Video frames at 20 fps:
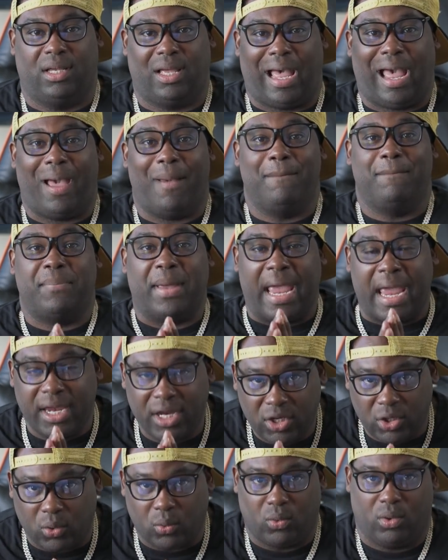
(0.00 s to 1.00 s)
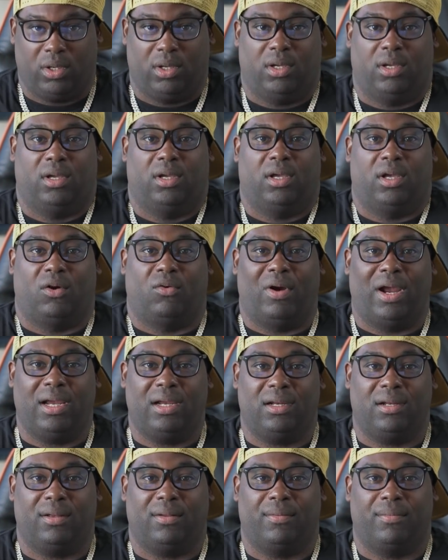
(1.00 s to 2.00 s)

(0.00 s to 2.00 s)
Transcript: I beg you, right?